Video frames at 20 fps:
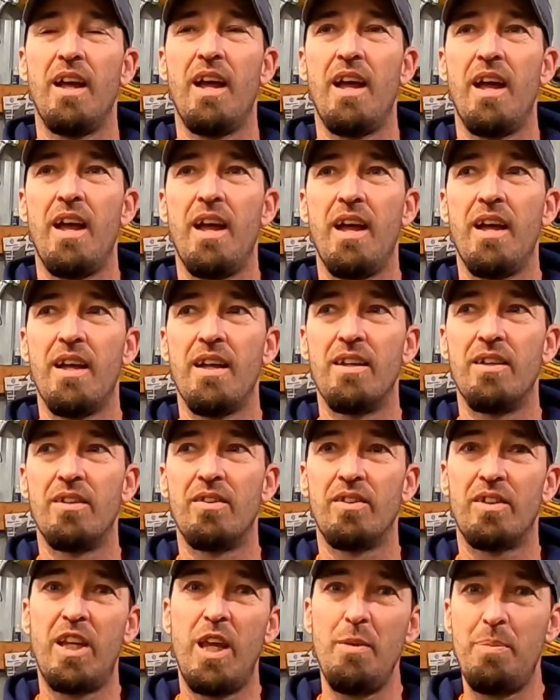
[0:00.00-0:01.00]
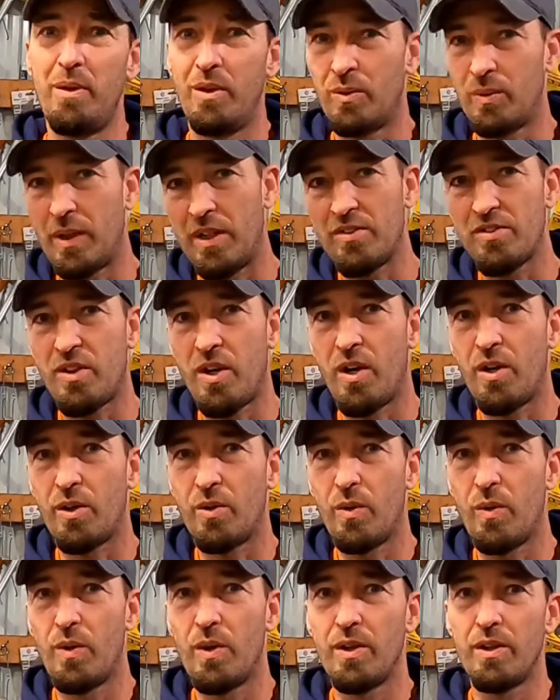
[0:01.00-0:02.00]
and keeping the race car
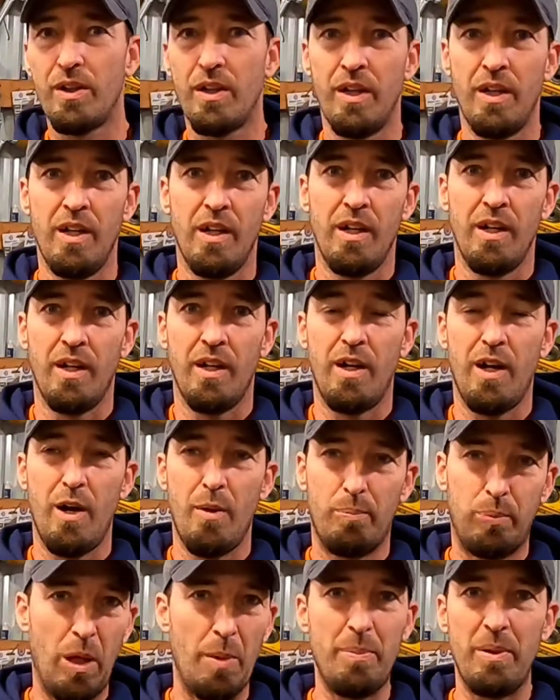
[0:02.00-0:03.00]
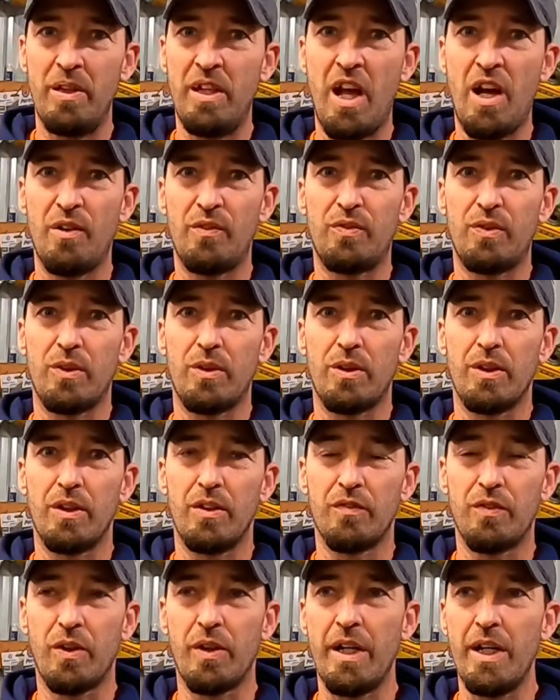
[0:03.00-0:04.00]
going, prepping that
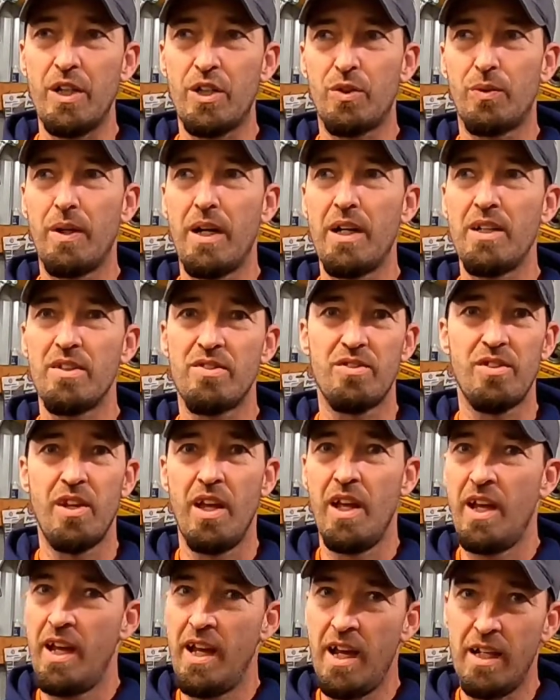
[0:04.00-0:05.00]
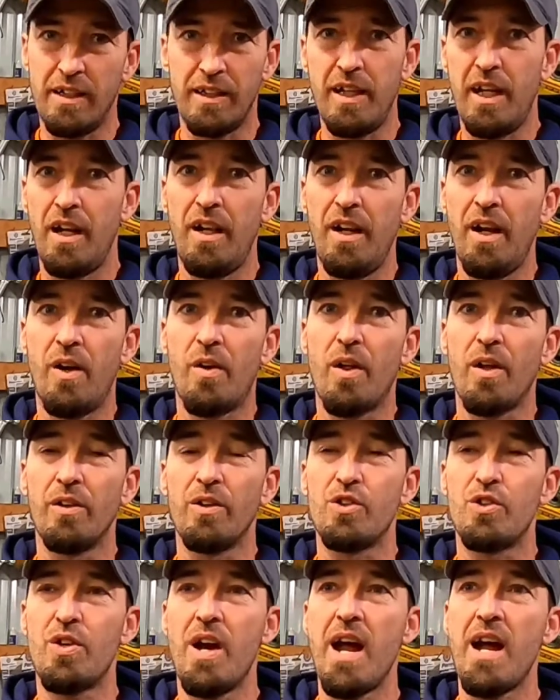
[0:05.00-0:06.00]
for each race and getting it out on
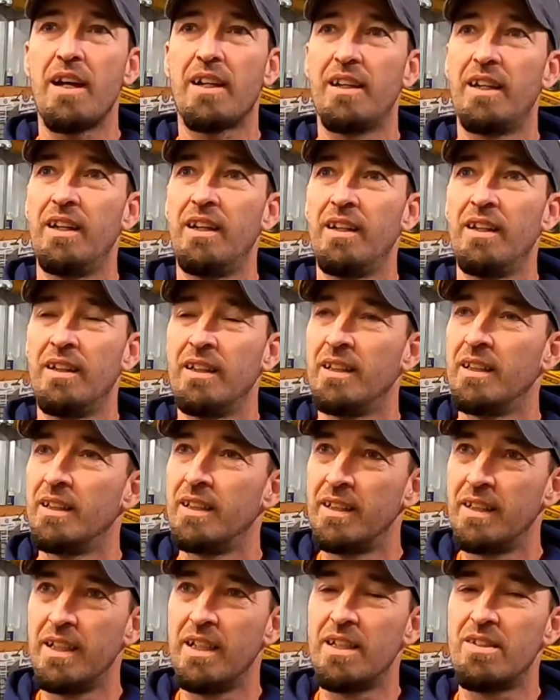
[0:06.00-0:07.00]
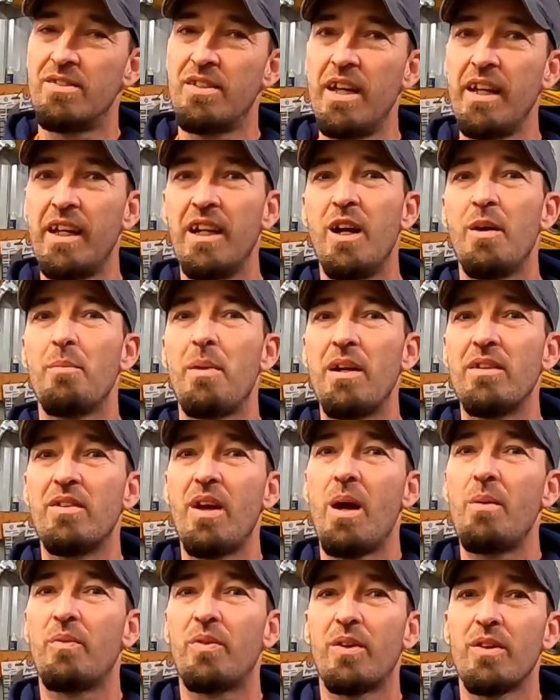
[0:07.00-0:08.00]
the track, it's taken up my
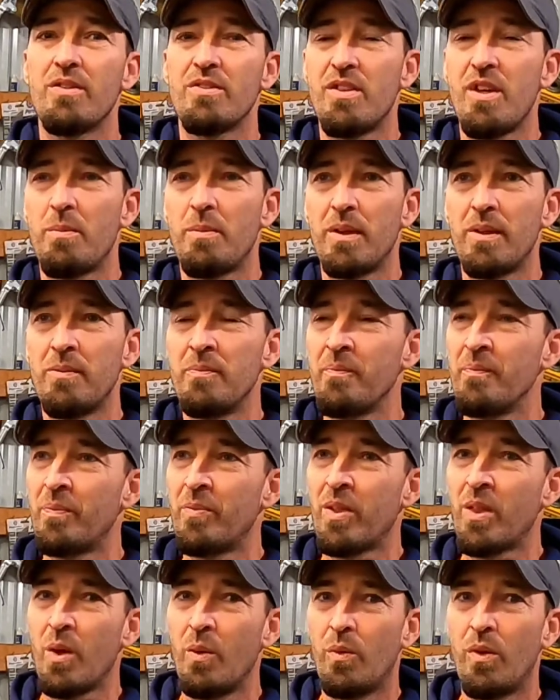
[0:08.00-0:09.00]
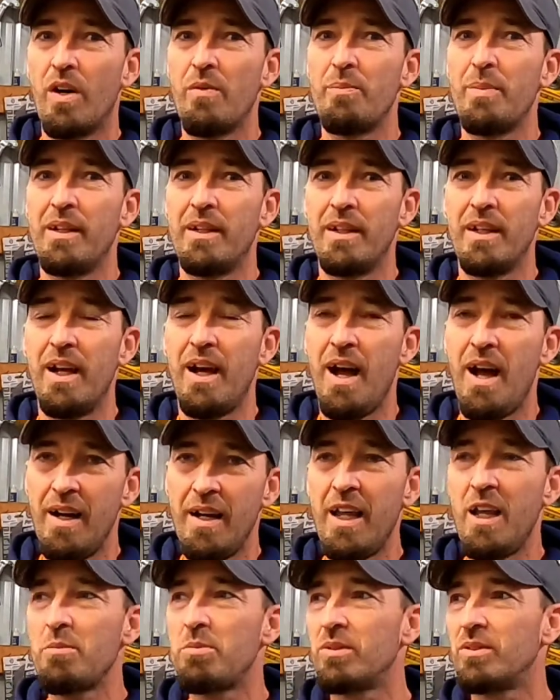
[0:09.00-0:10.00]
time for the summer, where I've been
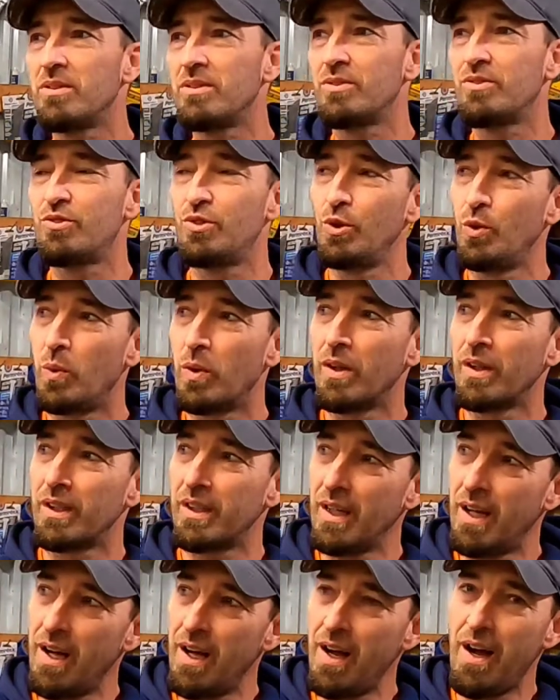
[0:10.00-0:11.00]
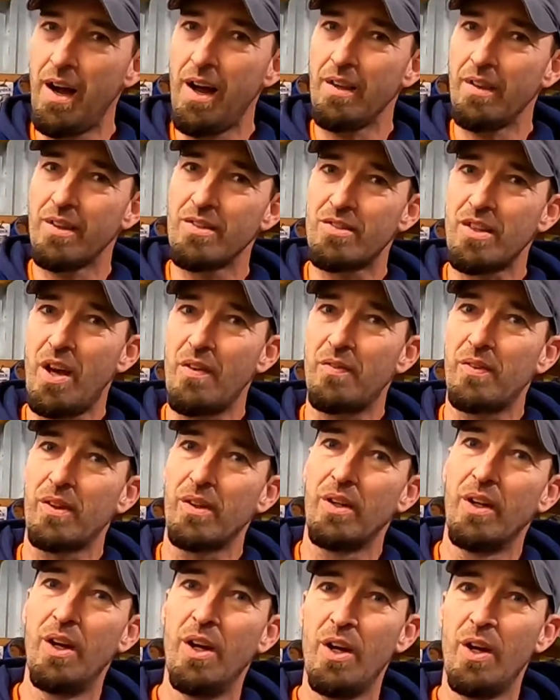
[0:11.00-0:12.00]
unable to work on the
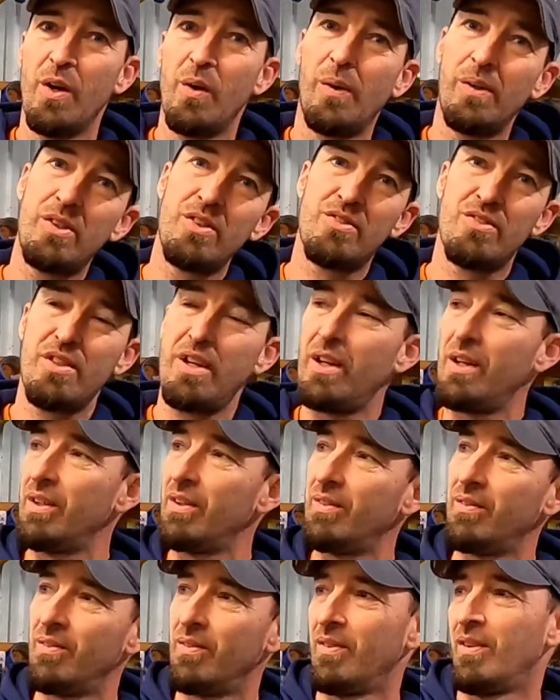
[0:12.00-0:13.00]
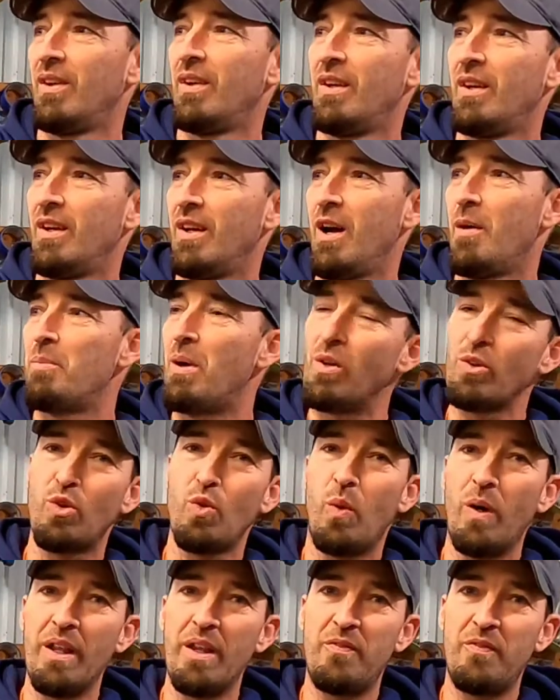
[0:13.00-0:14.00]
Zephyr, which is sitting about
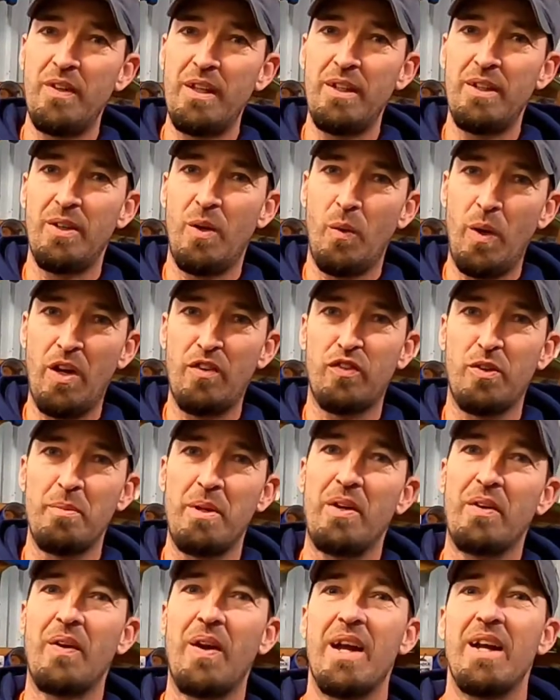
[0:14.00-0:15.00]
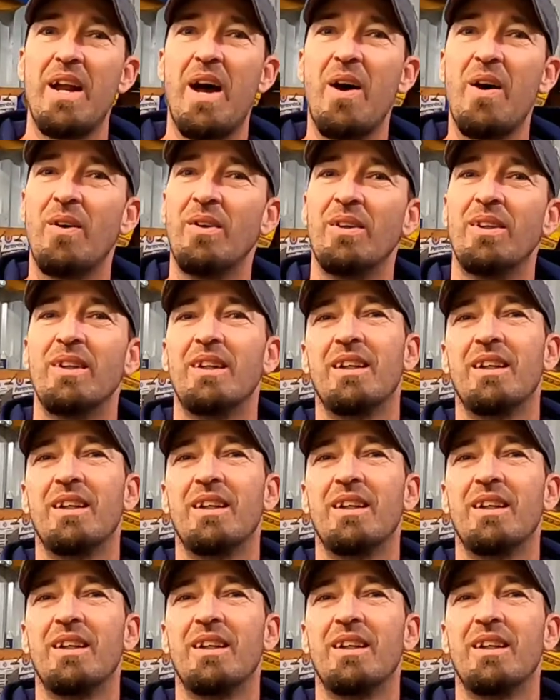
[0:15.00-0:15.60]
20 feet away from me right now.